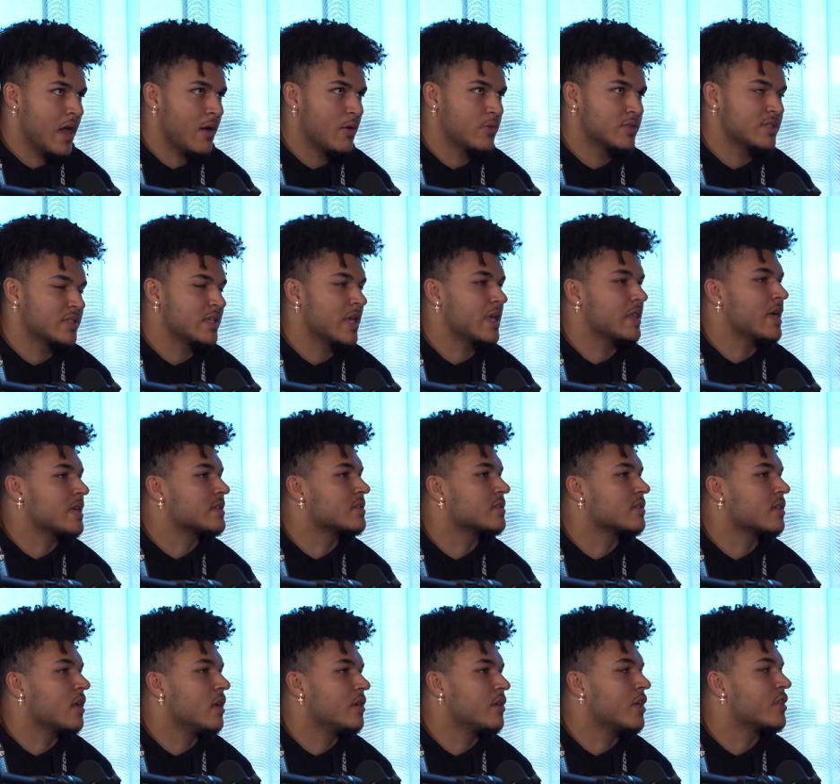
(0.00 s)
I would say
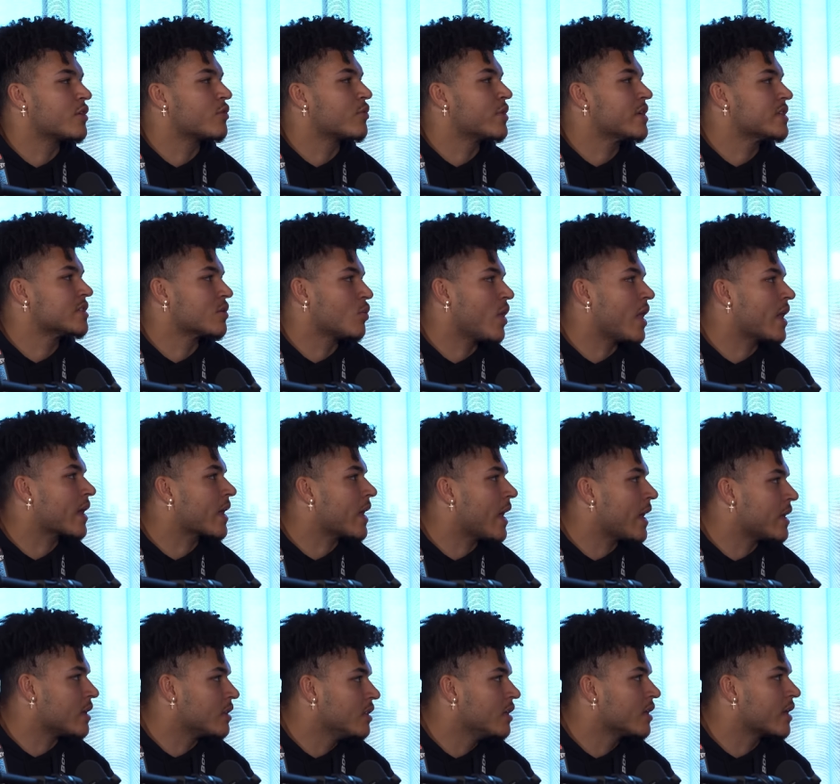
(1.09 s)
that's another reason why I
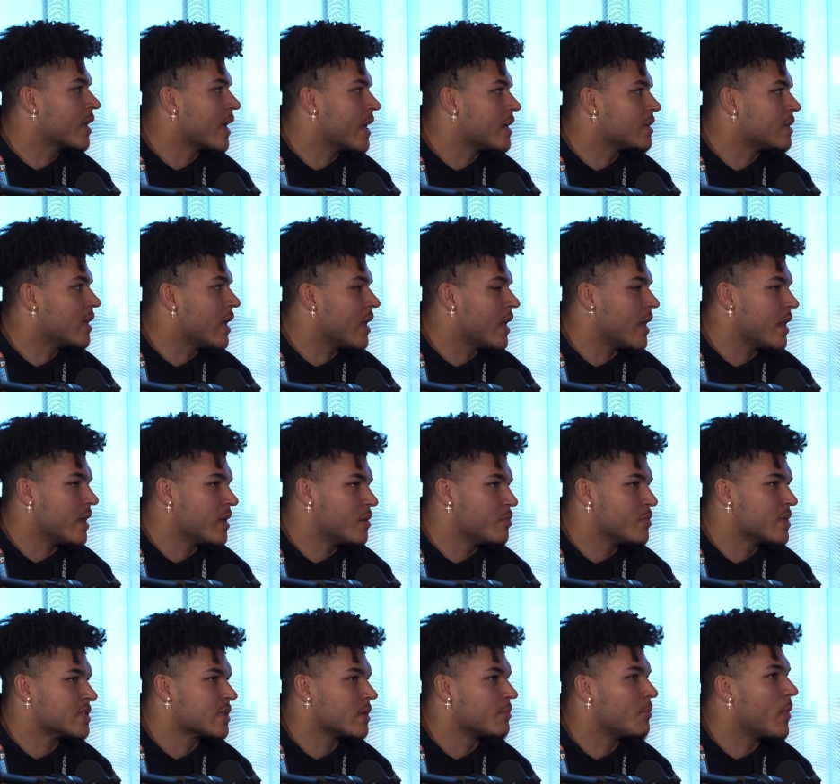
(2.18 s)
kind of look at, at
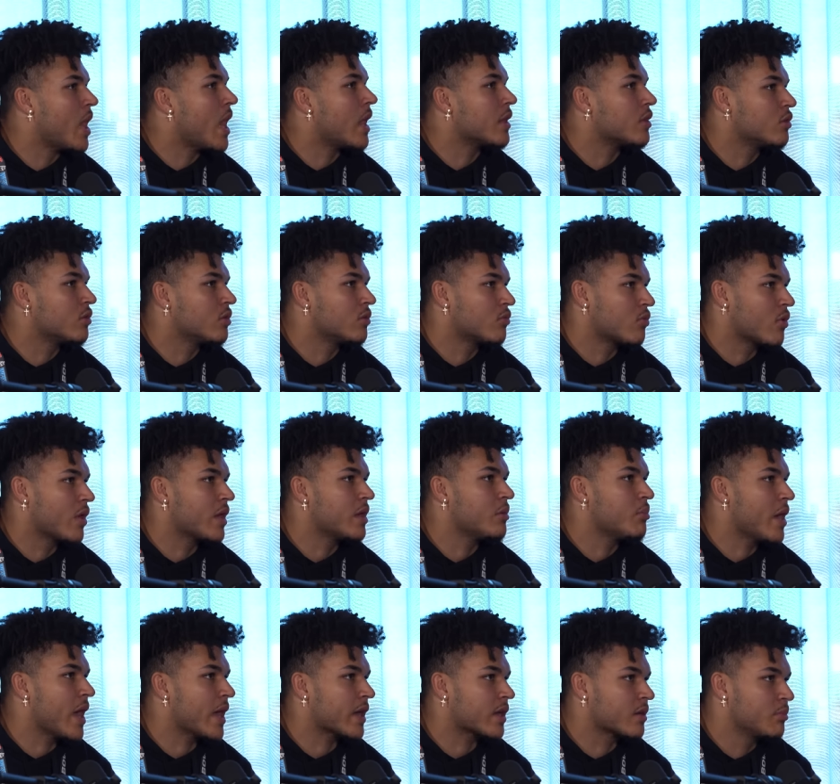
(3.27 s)
him as a model
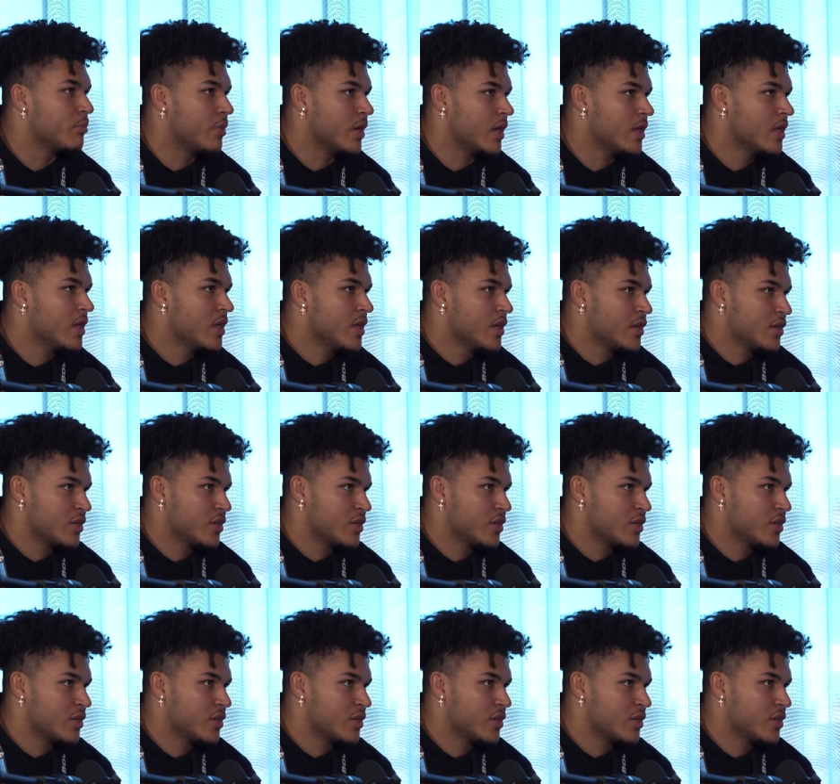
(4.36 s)
running back. But